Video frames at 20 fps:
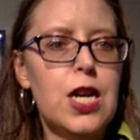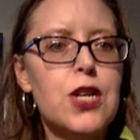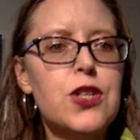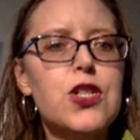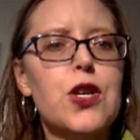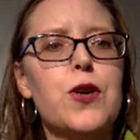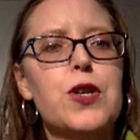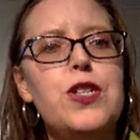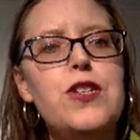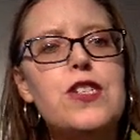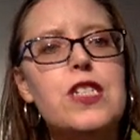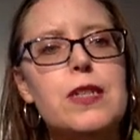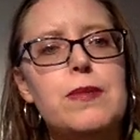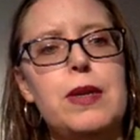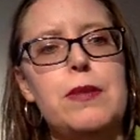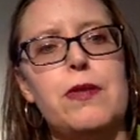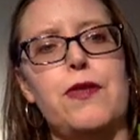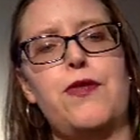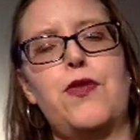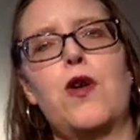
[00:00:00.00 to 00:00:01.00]
so it used to
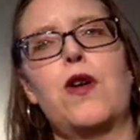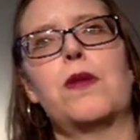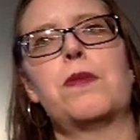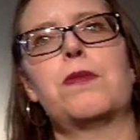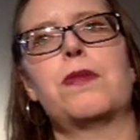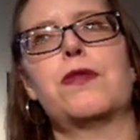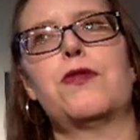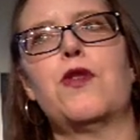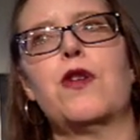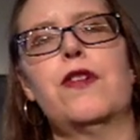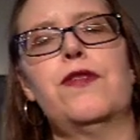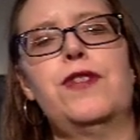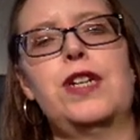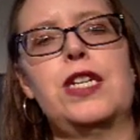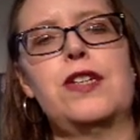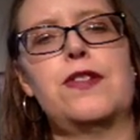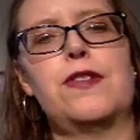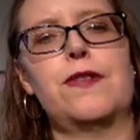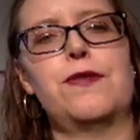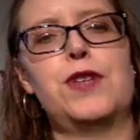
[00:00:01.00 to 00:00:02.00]
be before, before
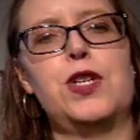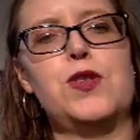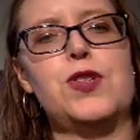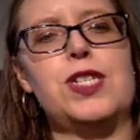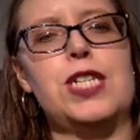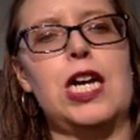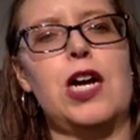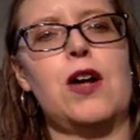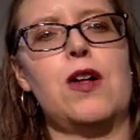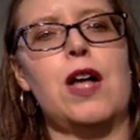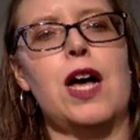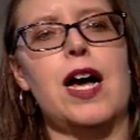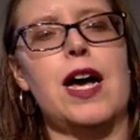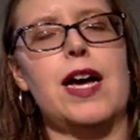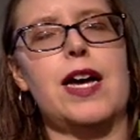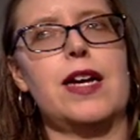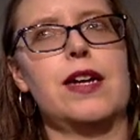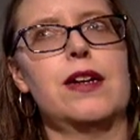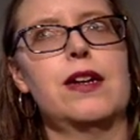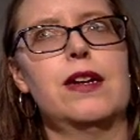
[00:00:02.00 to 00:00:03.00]
Vue C L
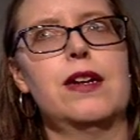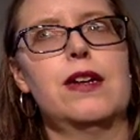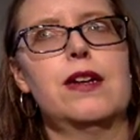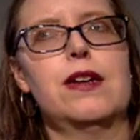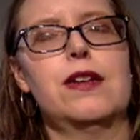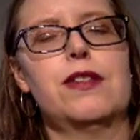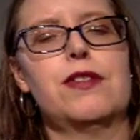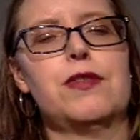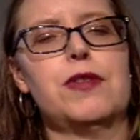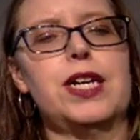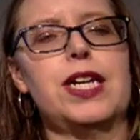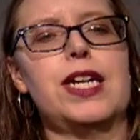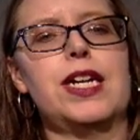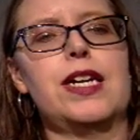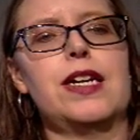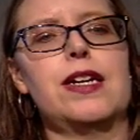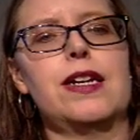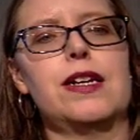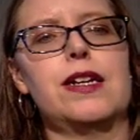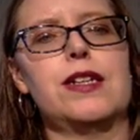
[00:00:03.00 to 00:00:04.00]
I
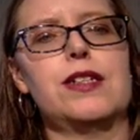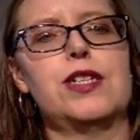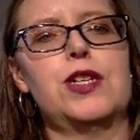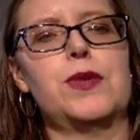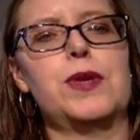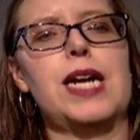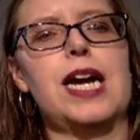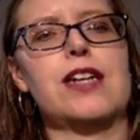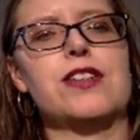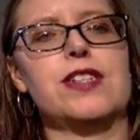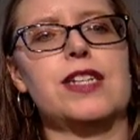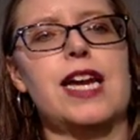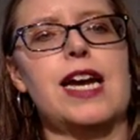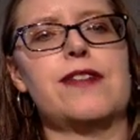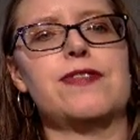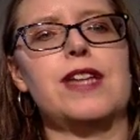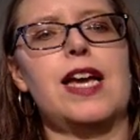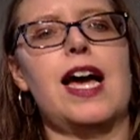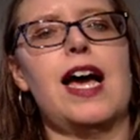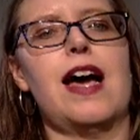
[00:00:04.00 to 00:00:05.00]
three, you would actually
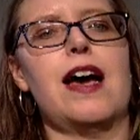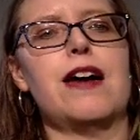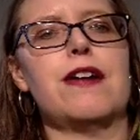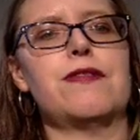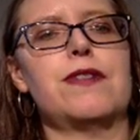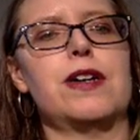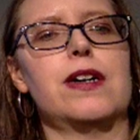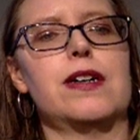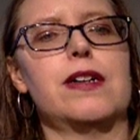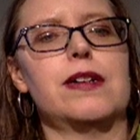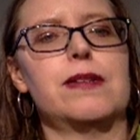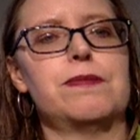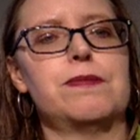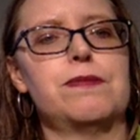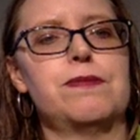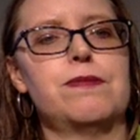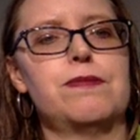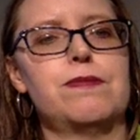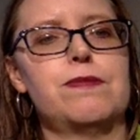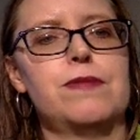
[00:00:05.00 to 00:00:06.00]
have to have, um,
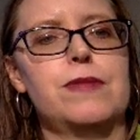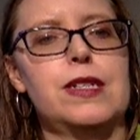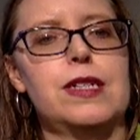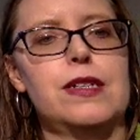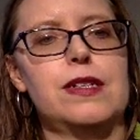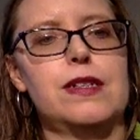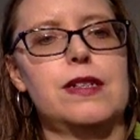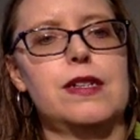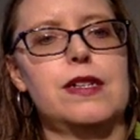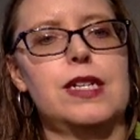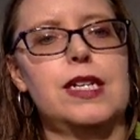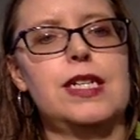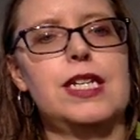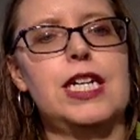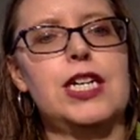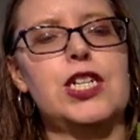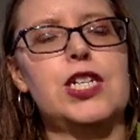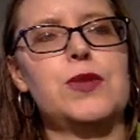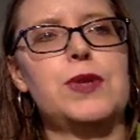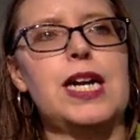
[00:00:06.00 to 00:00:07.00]
in
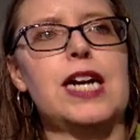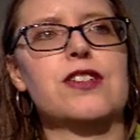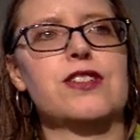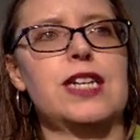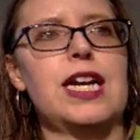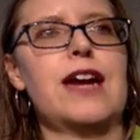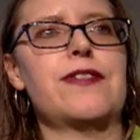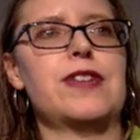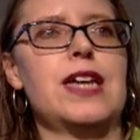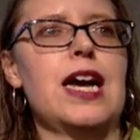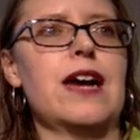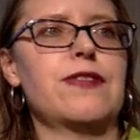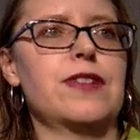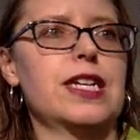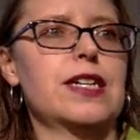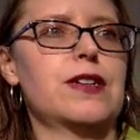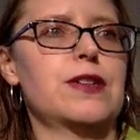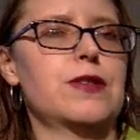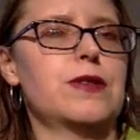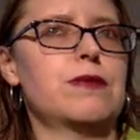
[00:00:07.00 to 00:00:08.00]
here you would actually have to have
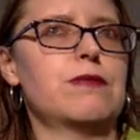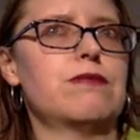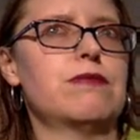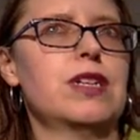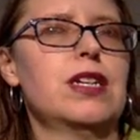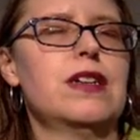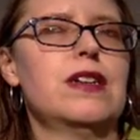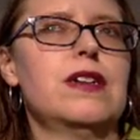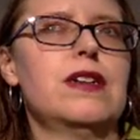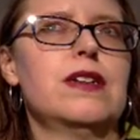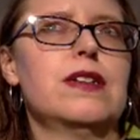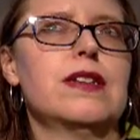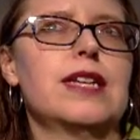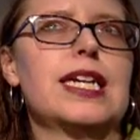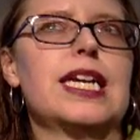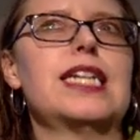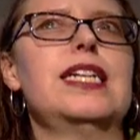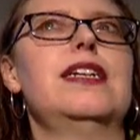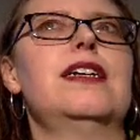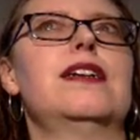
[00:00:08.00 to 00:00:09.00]
like your,
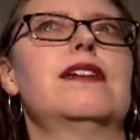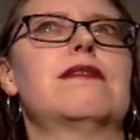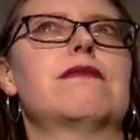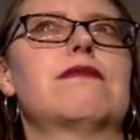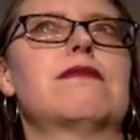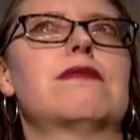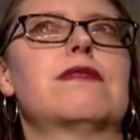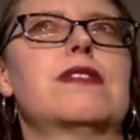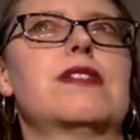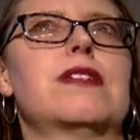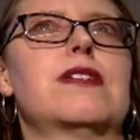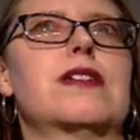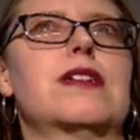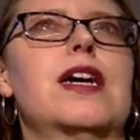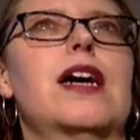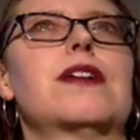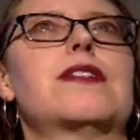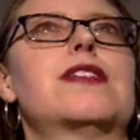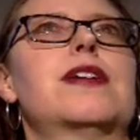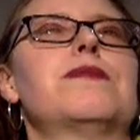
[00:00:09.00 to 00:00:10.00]
like any,
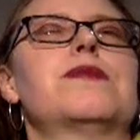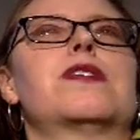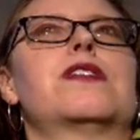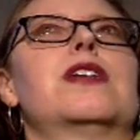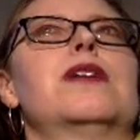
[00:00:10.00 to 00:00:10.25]
some,